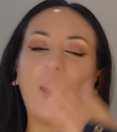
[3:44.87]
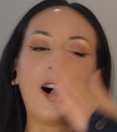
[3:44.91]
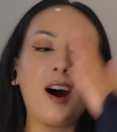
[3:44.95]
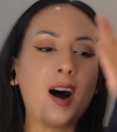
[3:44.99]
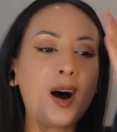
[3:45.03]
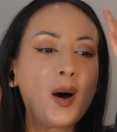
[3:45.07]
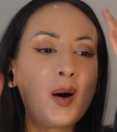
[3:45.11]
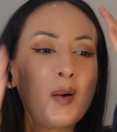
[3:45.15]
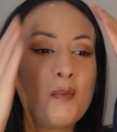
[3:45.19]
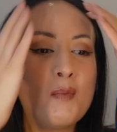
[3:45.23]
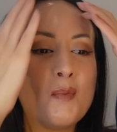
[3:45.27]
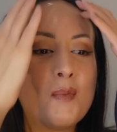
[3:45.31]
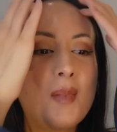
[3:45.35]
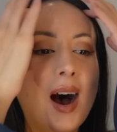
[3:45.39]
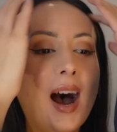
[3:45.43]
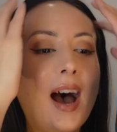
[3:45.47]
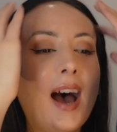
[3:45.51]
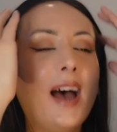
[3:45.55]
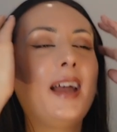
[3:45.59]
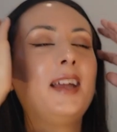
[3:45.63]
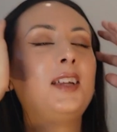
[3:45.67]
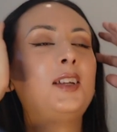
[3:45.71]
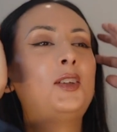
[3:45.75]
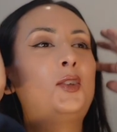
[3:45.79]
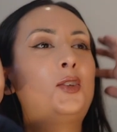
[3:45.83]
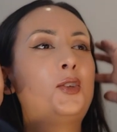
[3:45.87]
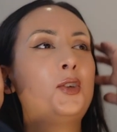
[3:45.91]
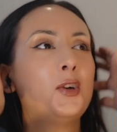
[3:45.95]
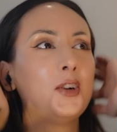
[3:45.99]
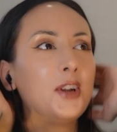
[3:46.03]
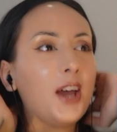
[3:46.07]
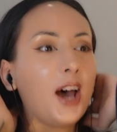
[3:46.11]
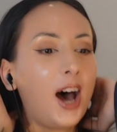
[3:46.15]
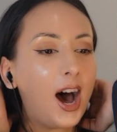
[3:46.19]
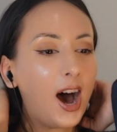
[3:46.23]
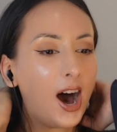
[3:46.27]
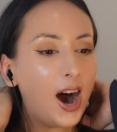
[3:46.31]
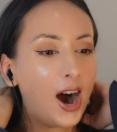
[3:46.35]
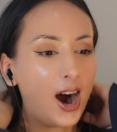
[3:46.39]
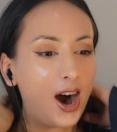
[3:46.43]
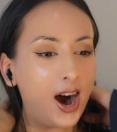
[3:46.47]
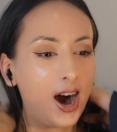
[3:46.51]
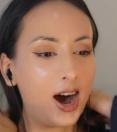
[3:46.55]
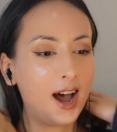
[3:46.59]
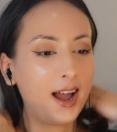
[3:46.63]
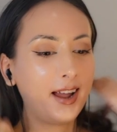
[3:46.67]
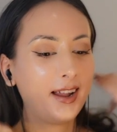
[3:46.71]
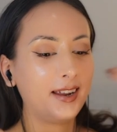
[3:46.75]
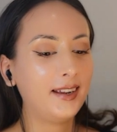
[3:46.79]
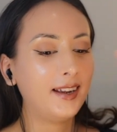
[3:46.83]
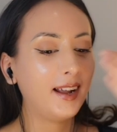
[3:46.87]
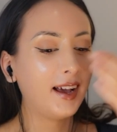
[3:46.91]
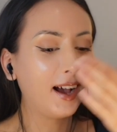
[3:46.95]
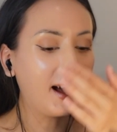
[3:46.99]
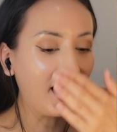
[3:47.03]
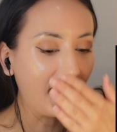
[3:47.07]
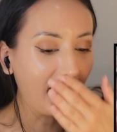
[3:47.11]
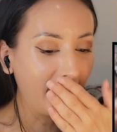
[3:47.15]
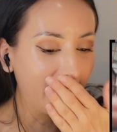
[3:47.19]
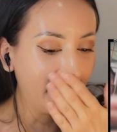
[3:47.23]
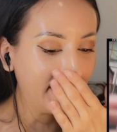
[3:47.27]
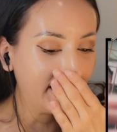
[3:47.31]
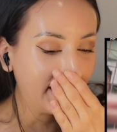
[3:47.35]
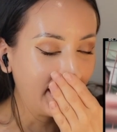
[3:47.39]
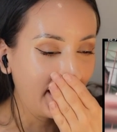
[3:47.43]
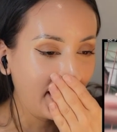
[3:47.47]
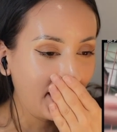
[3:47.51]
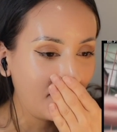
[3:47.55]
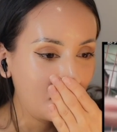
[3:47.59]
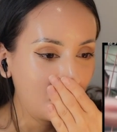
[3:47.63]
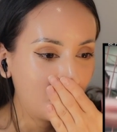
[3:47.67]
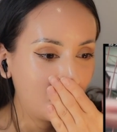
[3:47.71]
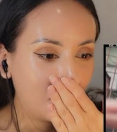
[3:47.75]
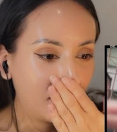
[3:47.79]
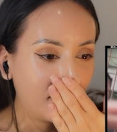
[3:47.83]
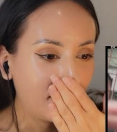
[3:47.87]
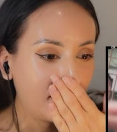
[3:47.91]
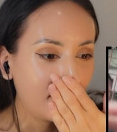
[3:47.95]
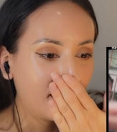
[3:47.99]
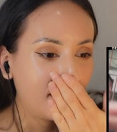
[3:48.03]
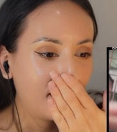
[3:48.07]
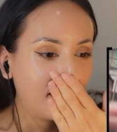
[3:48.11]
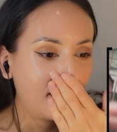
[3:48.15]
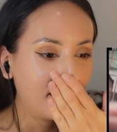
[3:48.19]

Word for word: oh my Junon! I am.